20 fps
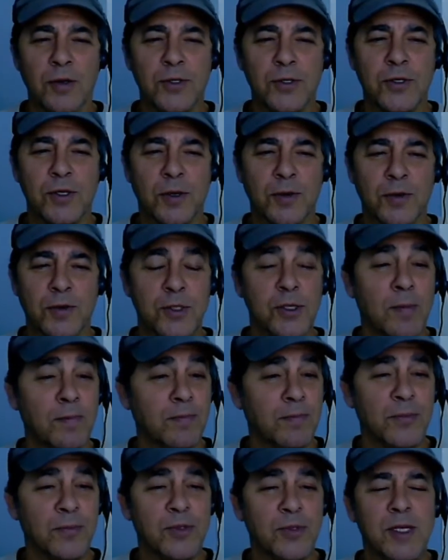
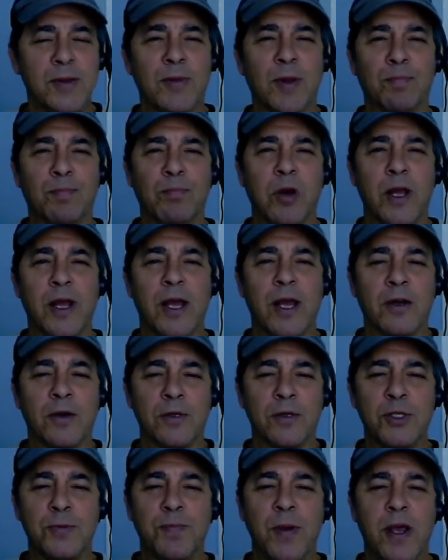seen them play
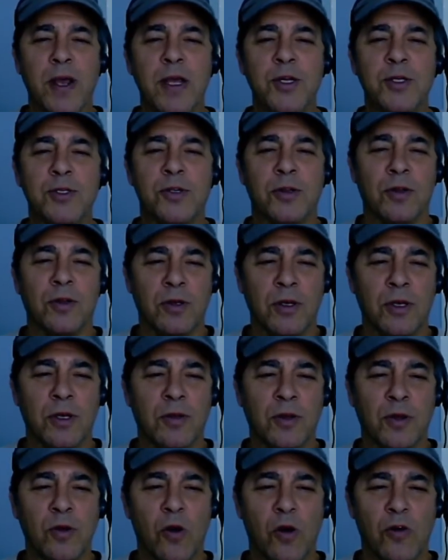out in spades
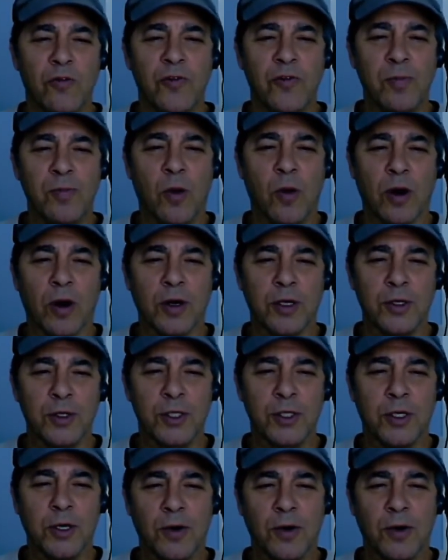in the coffee markets.